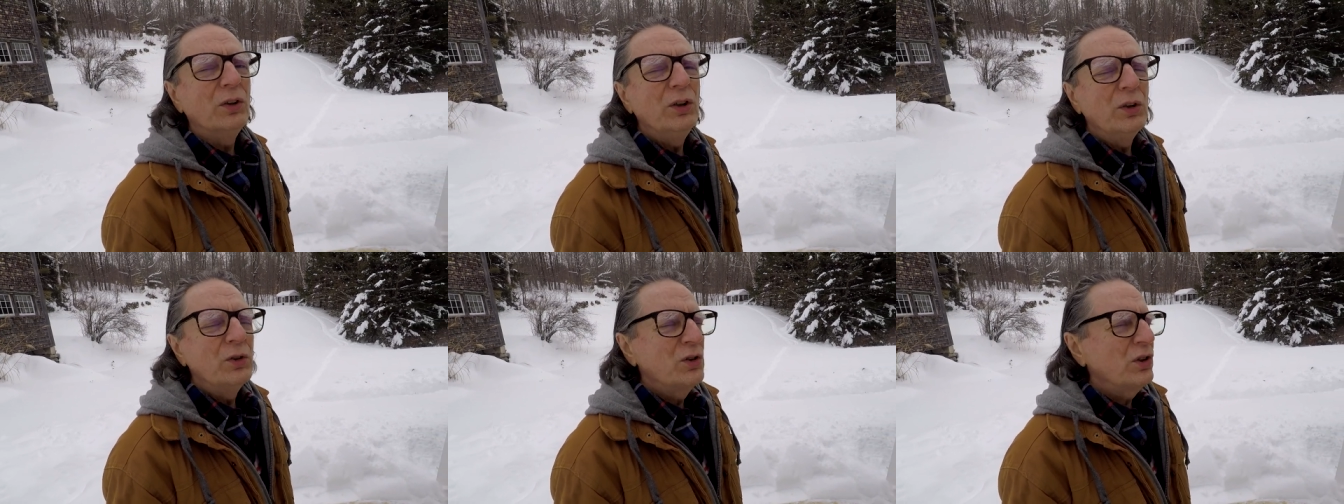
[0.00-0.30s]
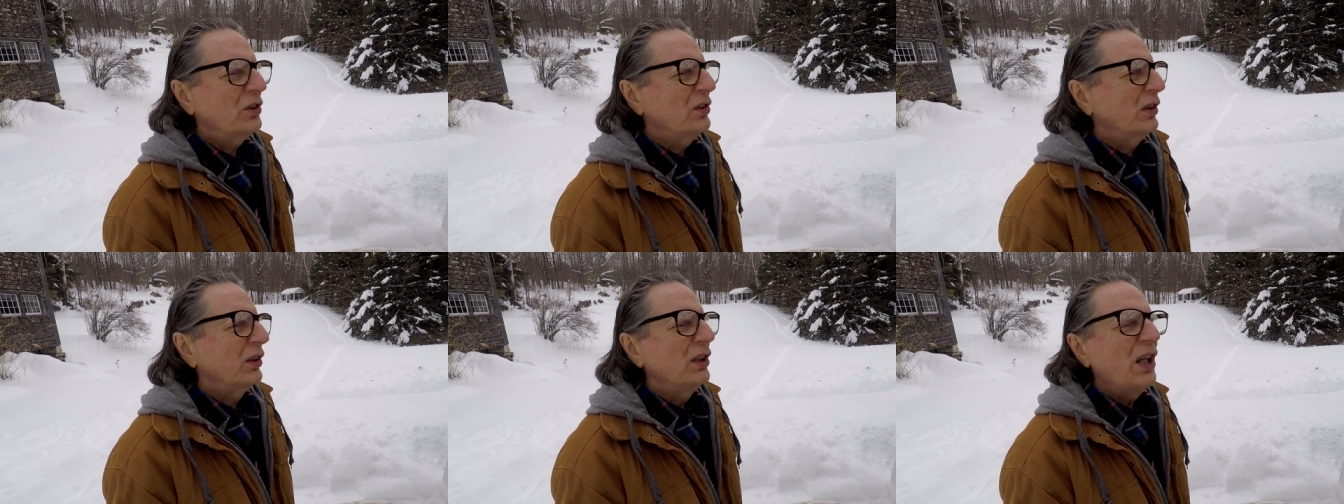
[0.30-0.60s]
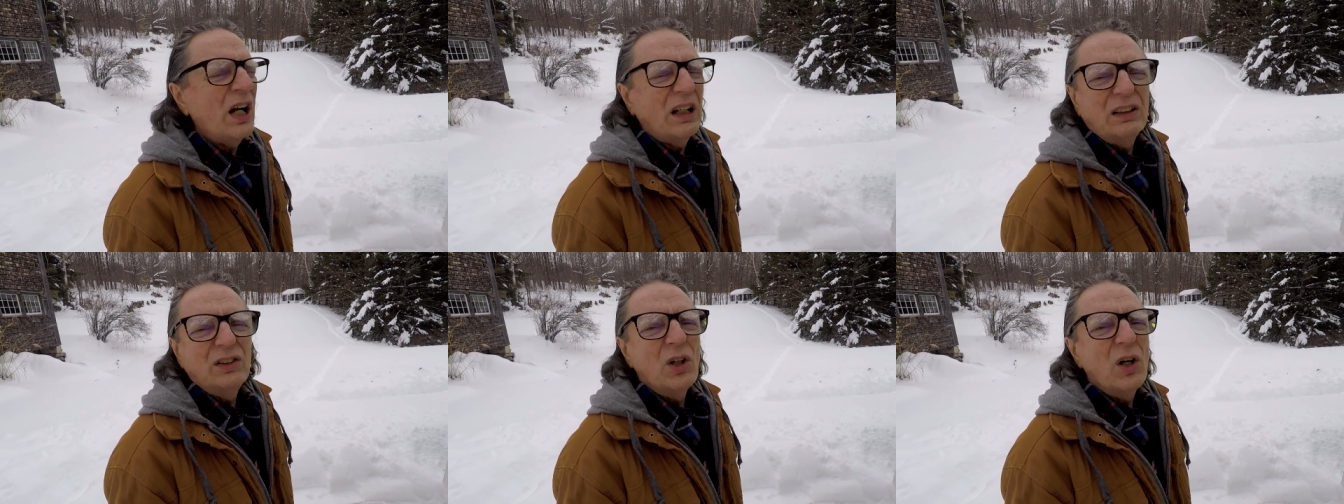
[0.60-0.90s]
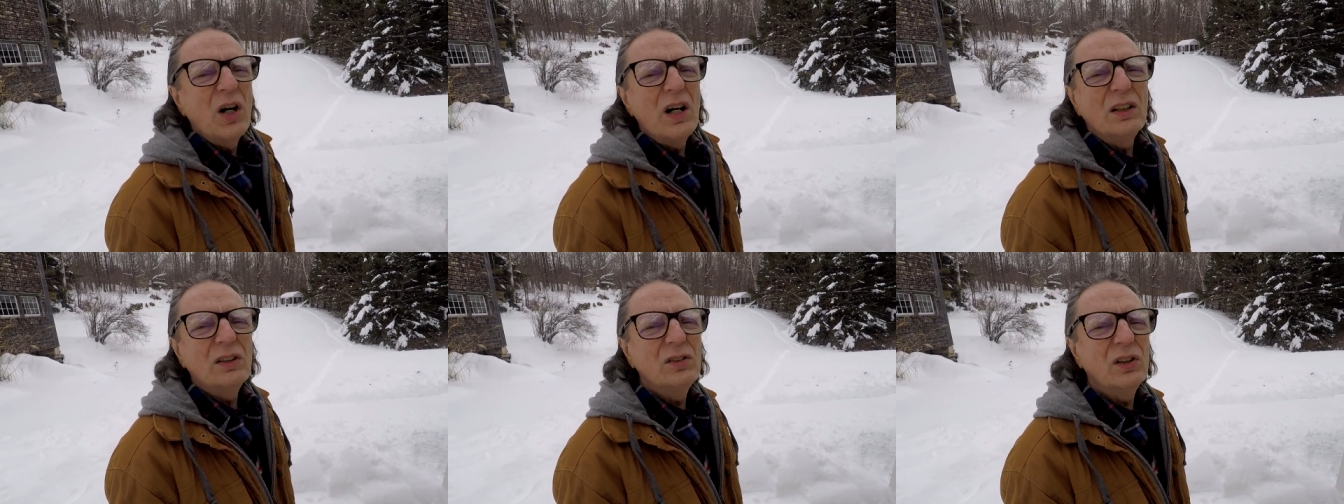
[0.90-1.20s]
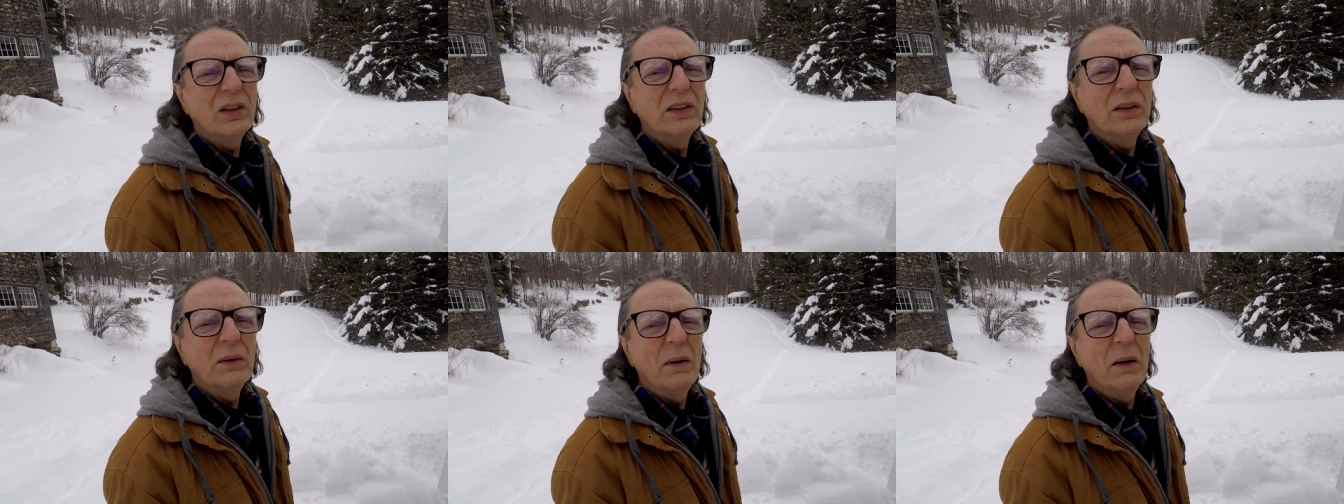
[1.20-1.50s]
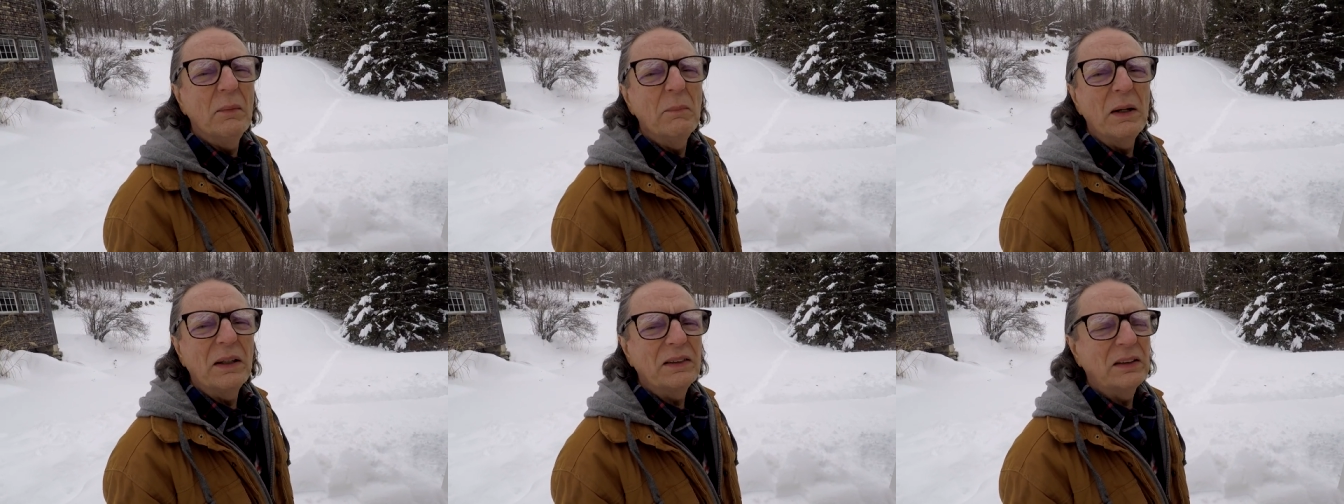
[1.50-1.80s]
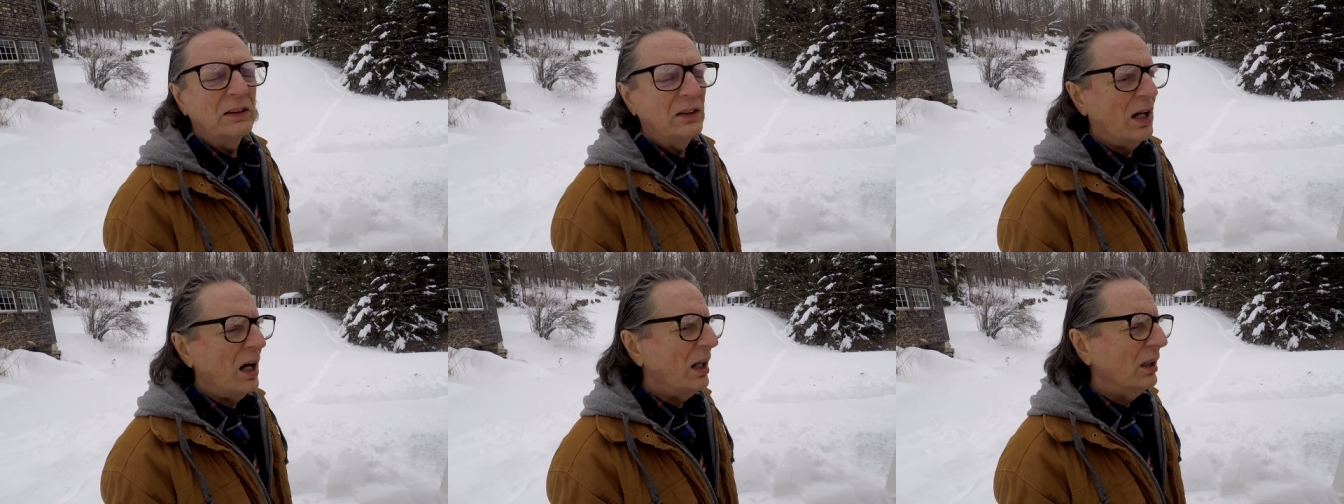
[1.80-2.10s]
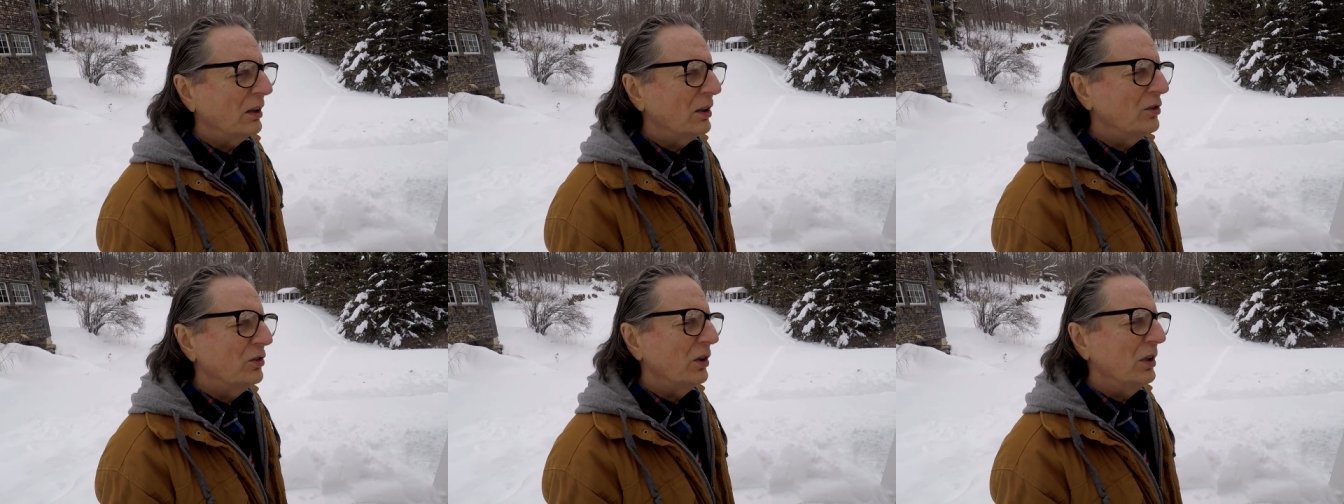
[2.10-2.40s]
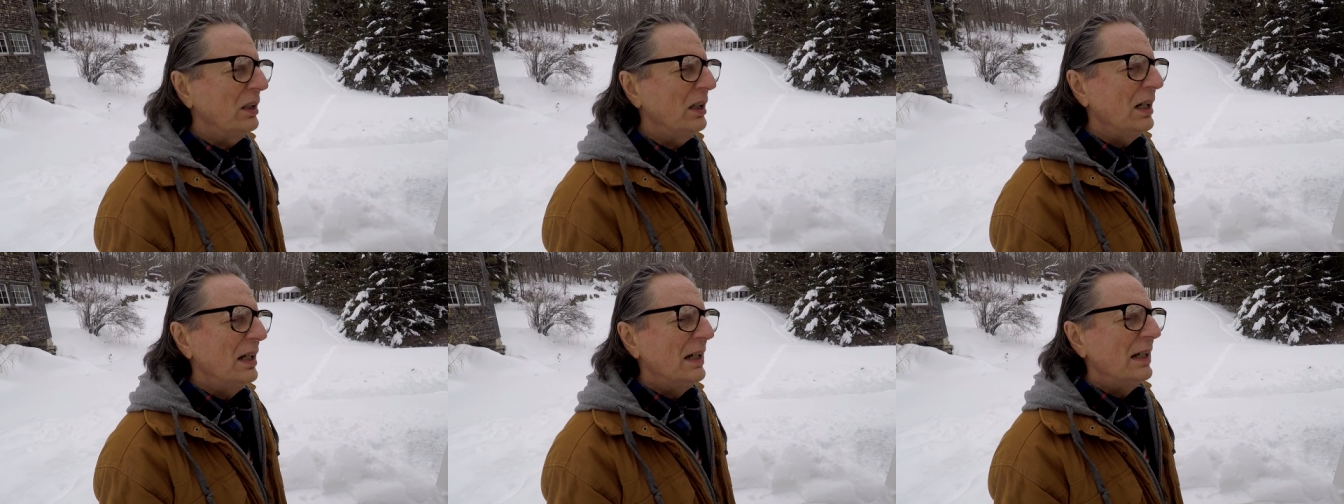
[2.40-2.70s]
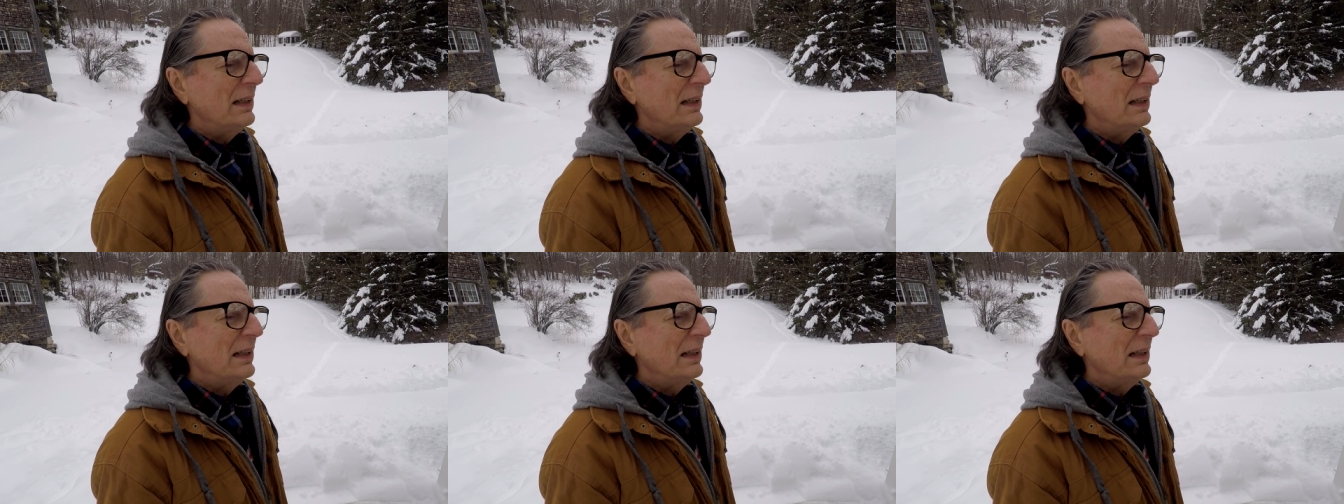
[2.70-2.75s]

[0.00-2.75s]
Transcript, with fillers: You just locked on to the methodology